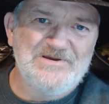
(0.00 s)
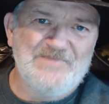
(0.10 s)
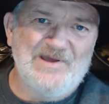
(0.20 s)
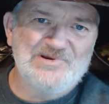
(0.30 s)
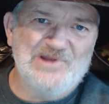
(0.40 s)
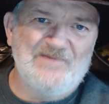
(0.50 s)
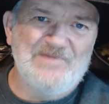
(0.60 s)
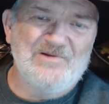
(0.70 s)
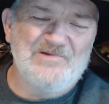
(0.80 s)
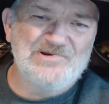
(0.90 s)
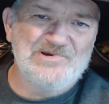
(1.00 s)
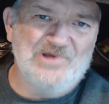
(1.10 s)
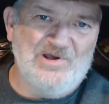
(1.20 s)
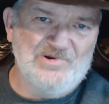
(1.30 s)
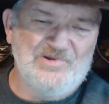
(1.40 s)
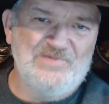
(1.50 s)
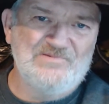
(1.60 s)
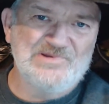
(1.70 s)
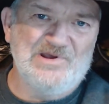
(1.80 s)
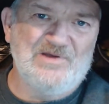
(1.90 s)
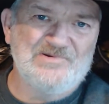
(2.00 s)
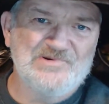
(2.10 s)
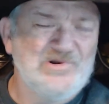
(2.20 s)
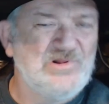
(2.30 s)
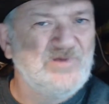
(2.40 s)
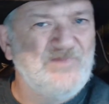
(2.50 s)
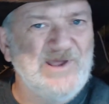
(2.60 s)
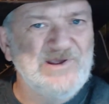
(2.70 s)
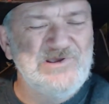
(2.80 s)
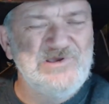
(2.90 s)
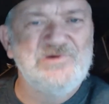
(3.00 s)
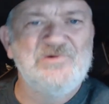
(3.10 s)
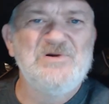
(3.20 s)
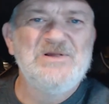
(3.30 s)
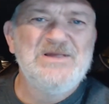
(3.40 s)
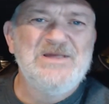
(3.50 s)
By the time they reach adulthood themselves, they're going to look back at you,